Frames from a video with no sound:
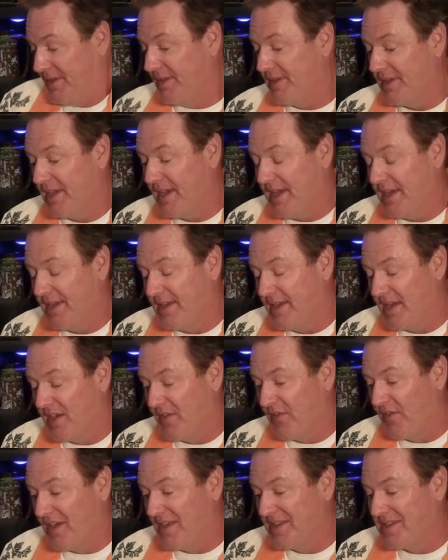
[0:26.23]
yeah, you got
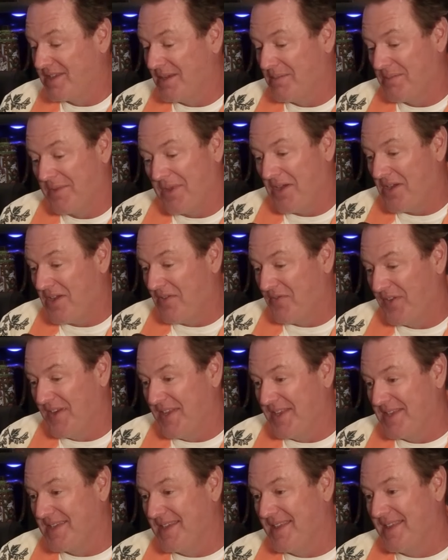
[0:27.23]
to find some
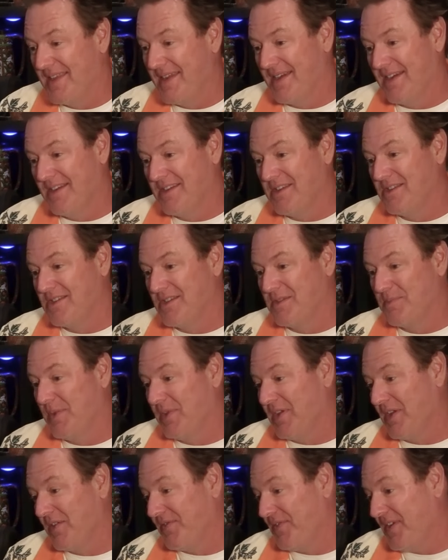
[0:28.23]
confidence in there to just
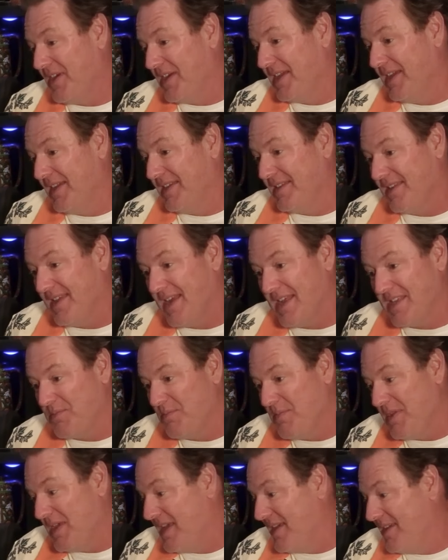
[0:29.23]
be like, fuck it,
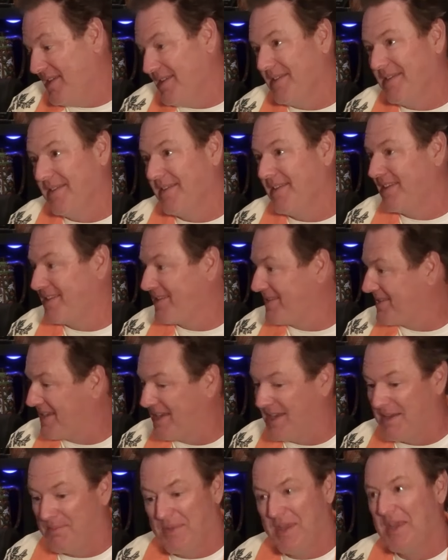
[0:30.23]
that's me, and just
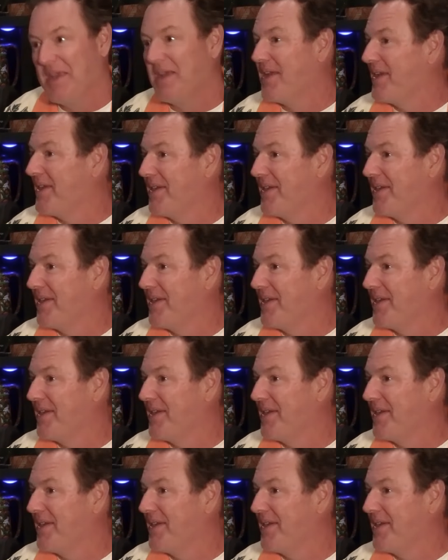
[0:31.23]
keep being